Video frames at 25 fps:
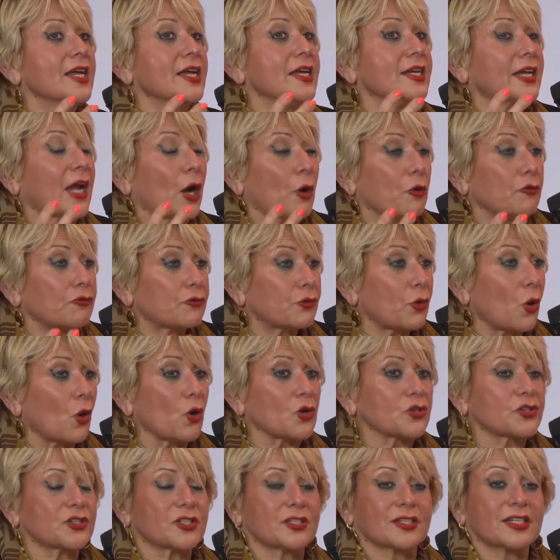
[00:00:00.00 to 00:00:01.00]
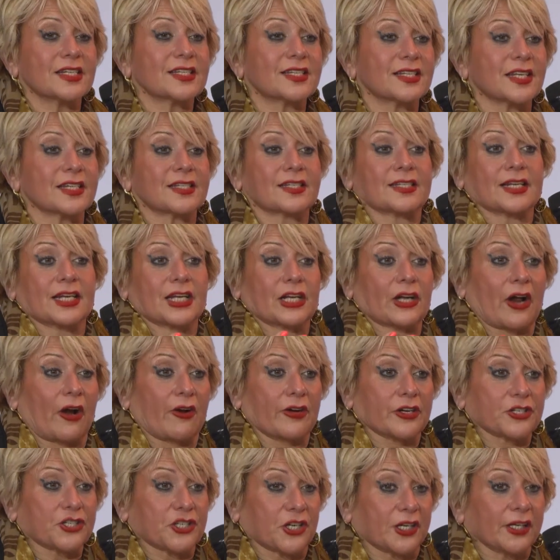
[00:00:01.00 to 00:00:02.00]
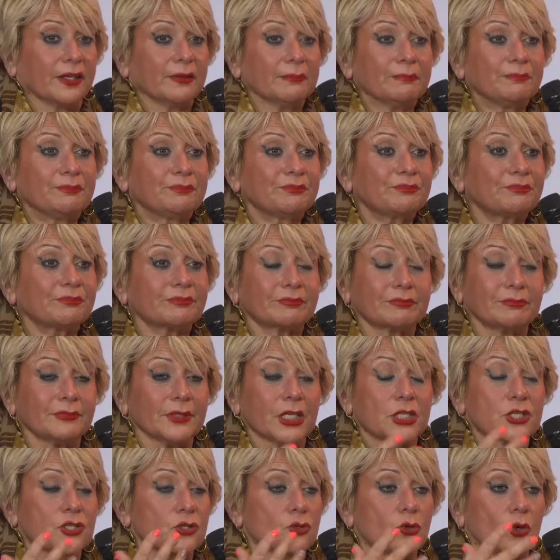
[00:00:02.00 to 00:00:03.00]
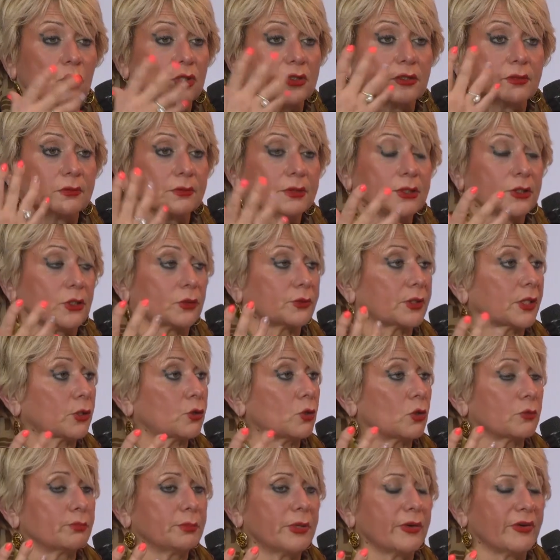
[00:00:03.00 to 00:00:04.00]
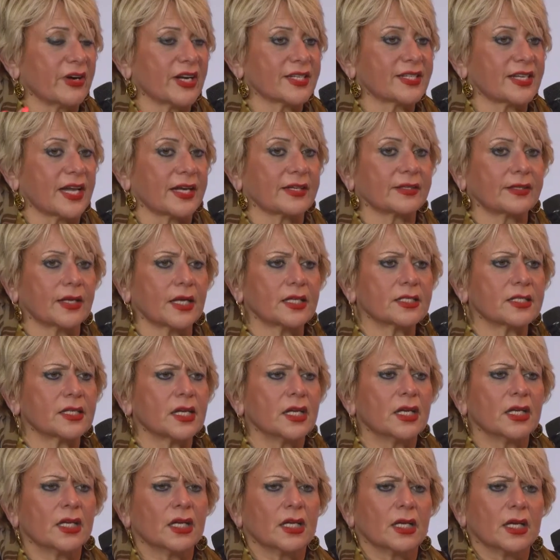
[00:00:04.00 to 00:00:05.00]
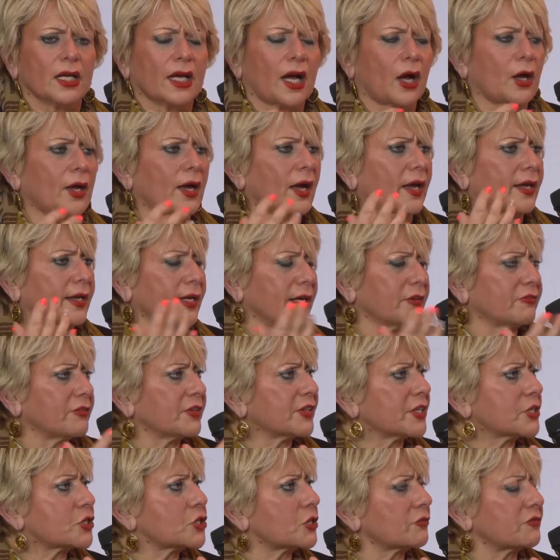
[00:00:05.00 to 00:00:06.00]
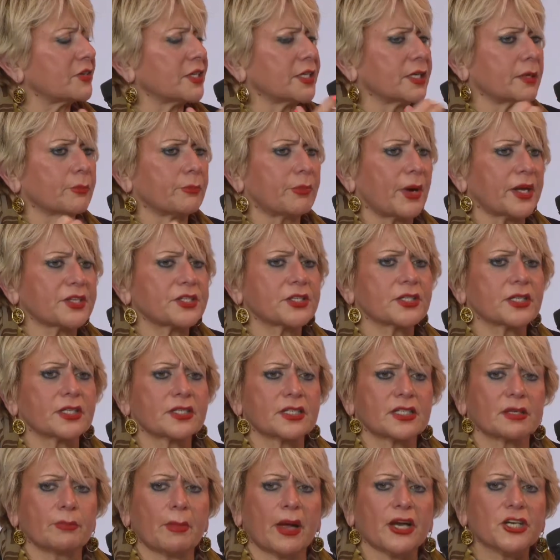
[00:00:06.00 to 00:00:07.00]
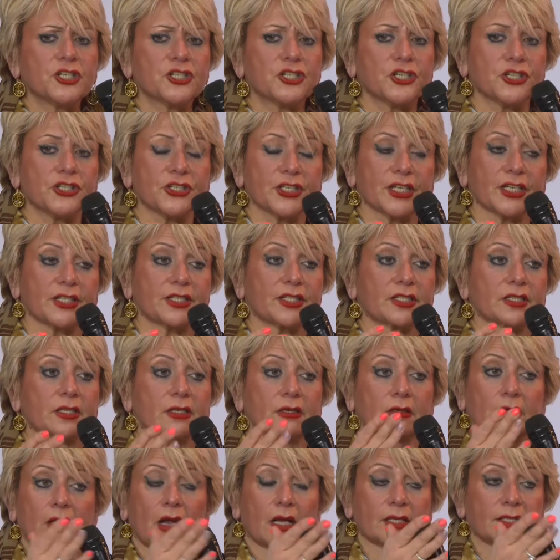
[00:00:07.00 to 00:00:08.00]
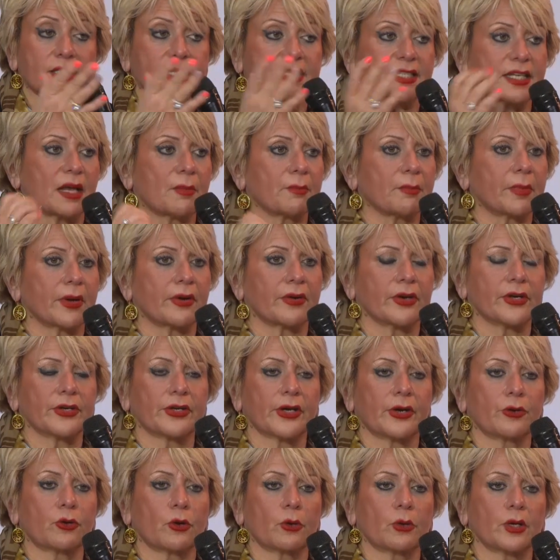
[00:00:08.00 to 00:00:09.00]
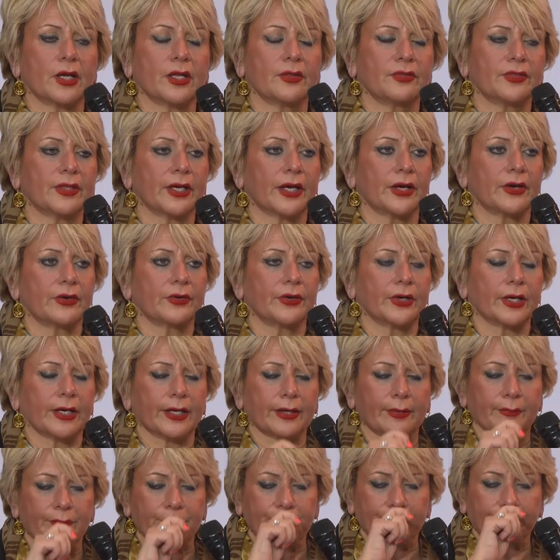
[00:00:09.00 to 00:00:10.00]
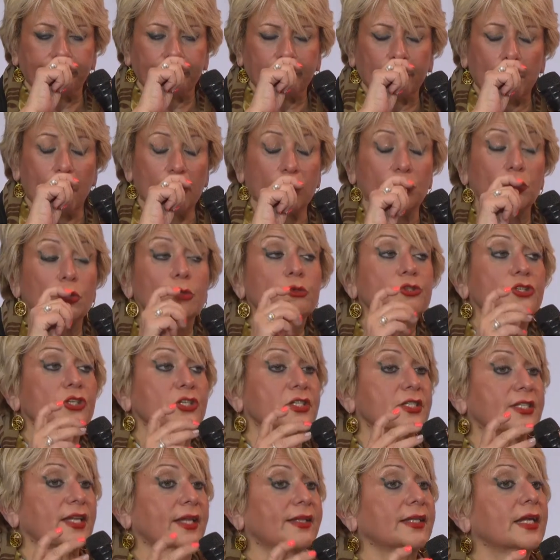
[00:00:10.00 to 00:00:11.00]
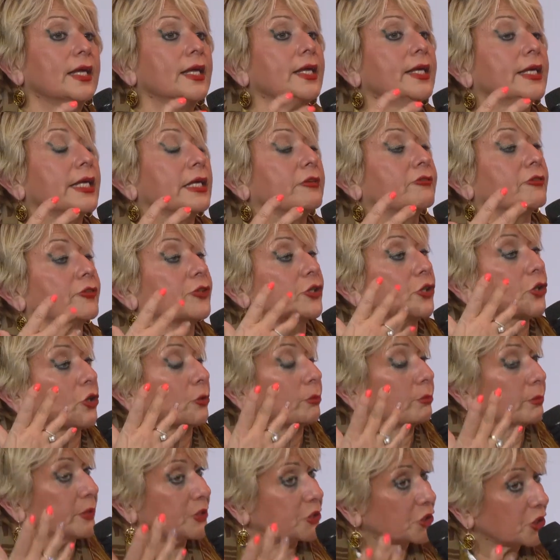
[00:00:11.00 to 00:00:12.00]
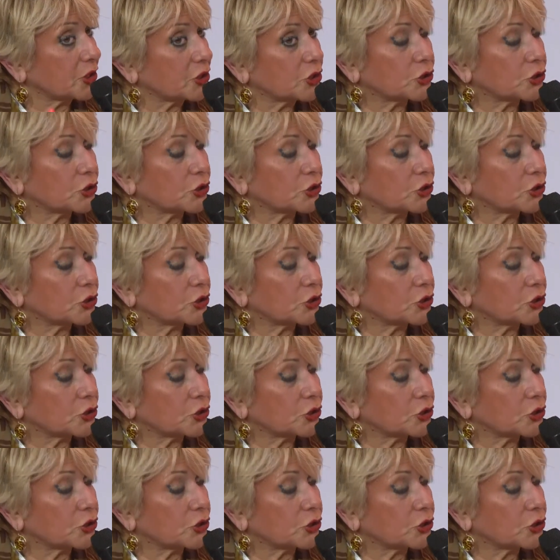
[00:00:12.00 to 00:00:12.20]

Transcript: Now, of course, this is encouraging. It's called, they're called BIRA centers. Even the Slovenian presidency mentioned it last December in their conclusions, that even the Commission